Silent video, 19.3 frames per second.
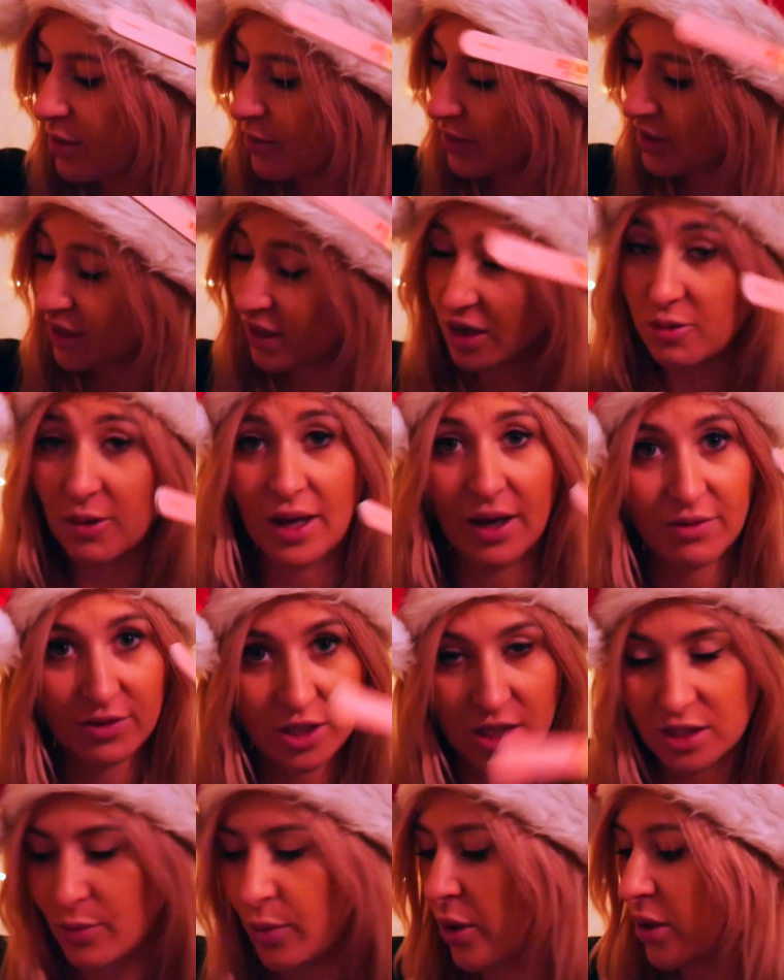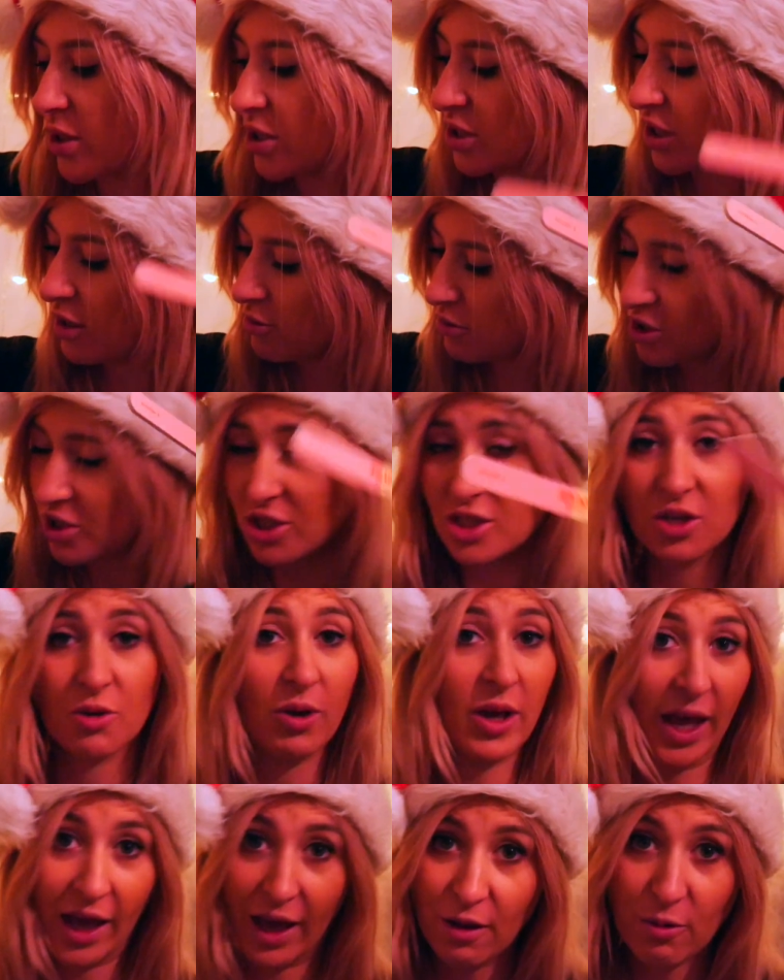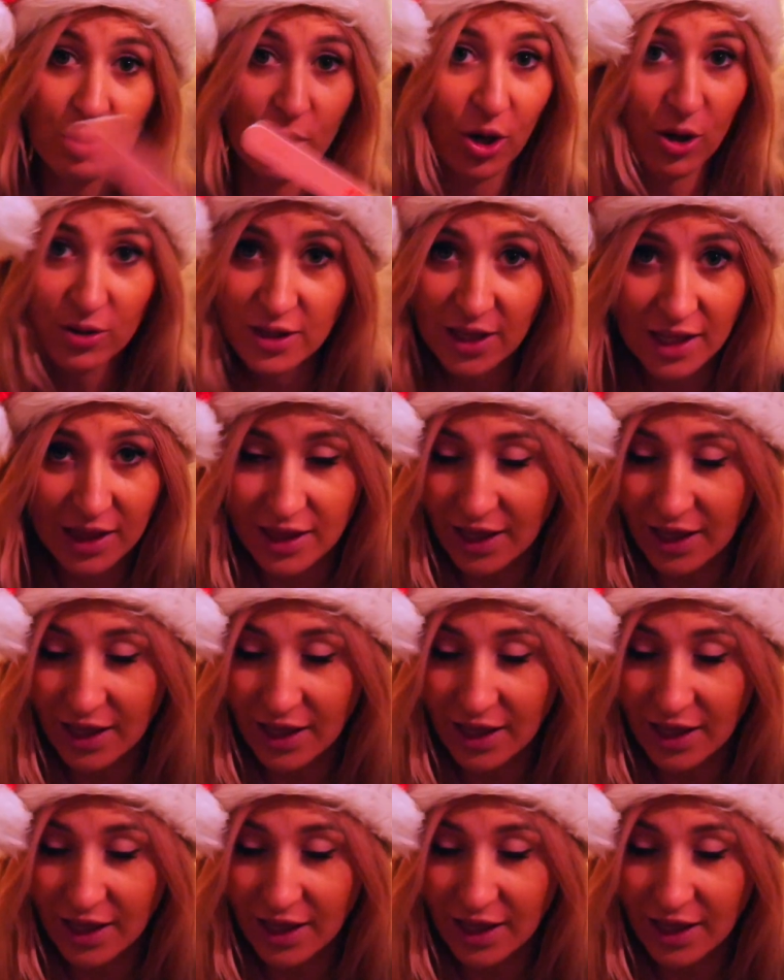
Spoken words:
but here we have just polisher, which is okay, we don't need